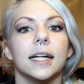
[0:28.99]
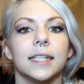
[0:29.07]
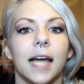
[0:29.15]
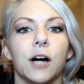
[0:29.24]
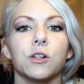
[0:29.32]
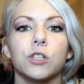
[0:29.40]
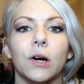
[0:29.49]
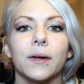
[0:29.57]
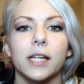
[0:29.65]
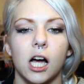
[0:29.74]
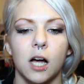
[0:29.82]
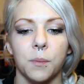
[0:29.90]
Now,
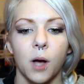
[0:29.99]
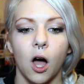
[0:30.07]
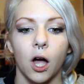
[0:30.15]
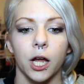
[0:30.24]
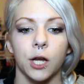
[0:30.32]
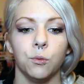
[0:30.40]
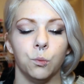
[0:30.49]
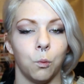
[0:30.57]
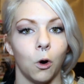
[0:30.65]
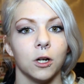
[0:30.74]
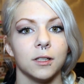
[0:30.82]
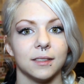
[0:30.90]
growing up, I
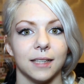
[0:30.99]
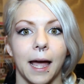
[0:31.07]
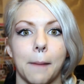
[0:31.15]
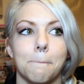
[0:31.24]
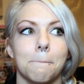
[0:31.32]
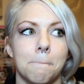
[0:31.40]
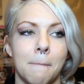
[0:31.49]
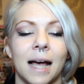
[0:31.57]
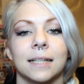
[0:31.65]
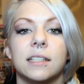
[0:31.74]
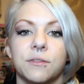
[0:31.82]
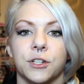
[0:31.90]
was a
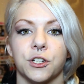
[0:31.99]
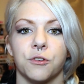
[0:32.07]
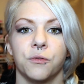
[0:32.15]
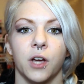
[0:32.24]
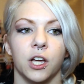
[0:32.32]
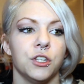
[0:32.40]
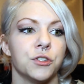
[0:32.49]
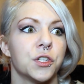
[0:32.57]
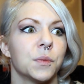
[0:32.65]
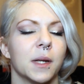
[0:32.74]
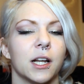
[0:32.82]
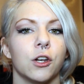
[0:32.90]
massive introvert, used
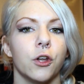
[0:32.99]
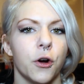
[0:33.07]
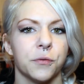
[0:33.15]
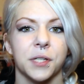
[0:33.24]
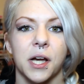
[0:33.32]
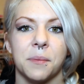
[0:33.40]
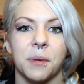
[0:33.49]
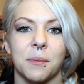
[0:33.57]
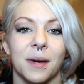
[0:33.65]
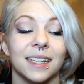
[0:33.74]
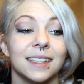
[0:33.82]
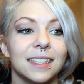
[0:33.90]
to spend a lot of time by
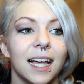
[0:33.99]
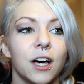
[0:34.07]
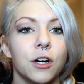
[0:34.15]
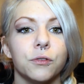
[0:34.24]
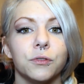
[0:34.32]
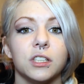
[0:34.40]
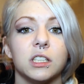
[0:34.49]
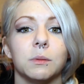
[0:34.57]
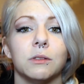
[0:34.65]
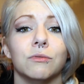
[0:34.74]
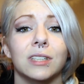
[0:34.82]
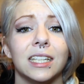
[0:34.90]
myself, used to
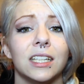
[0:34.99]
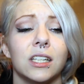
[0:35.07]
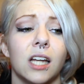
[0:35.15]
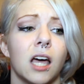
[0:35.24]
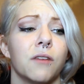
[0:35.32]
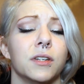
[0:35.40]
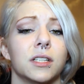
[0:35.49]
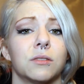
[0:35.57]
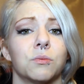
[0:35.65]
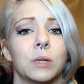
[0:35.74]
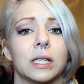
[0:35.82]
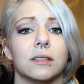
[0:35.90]
be really
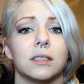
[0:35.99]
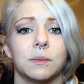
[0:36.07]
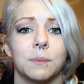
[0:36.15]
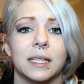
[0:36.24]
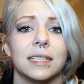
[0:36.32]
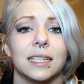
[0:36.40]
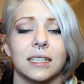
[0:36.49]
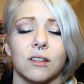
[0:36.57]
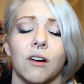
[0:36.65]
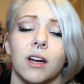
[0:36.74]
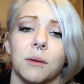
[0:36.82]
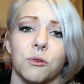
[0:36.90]
nervous when spending
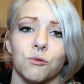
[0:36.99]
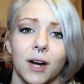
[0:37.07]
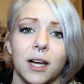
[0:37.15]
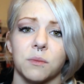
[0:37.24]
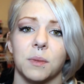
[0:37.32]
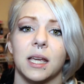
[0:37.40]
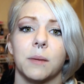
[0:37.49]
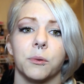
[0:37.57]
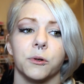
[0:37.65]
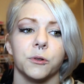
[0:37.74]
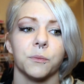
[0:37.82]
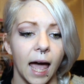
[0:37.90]
time around
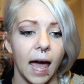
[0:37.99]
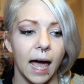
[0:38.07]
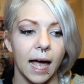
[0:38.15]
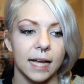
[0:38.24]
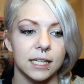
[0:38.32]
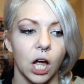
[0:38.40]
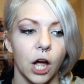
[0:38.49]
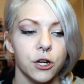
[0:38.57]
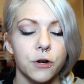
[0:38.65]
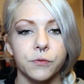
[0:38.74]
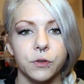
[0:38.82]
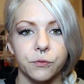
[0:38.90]
people. And
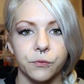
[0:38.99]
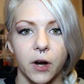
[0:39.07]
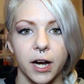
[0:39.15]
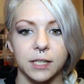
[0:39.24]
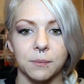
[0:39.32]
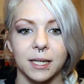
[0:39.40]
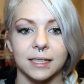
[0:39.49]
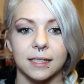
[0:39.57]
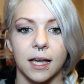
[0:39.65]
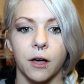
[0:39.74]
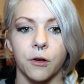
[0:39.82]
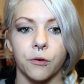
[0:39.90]
I often find
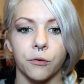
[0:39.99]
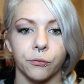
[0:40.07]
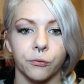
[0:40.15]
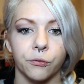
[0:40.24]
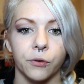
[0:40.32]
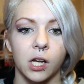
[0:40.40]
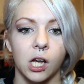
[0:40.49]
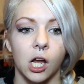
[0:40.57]
myself